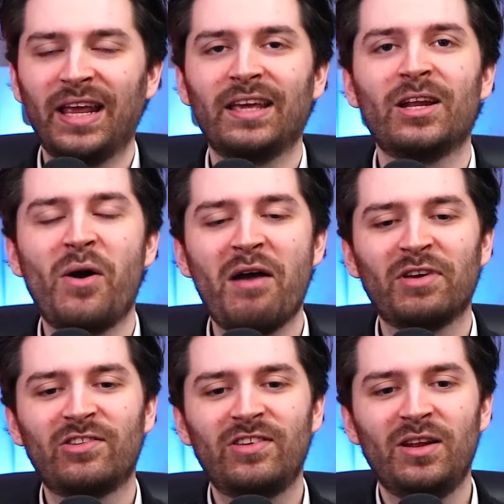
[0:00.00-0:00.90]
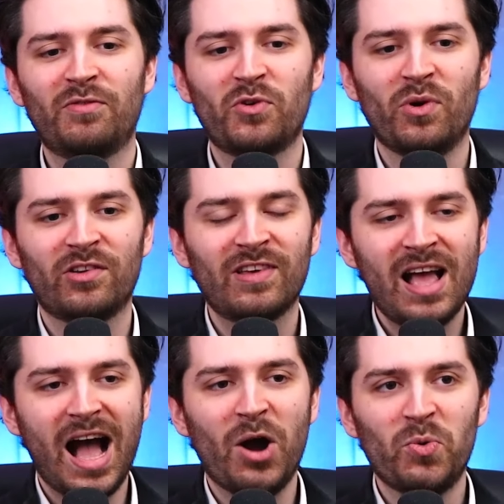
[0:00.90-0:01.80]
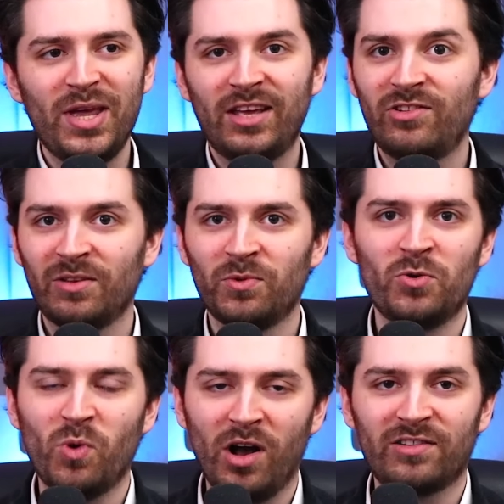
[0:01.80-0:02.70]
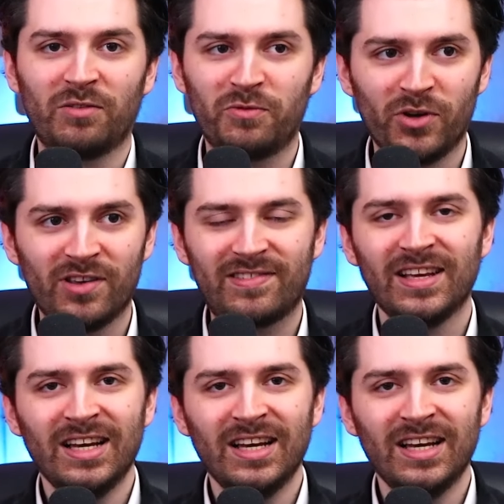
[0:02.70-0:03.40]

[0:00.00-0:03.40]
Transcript: You know, having seen, of course, how weak JIN-WOO was at first,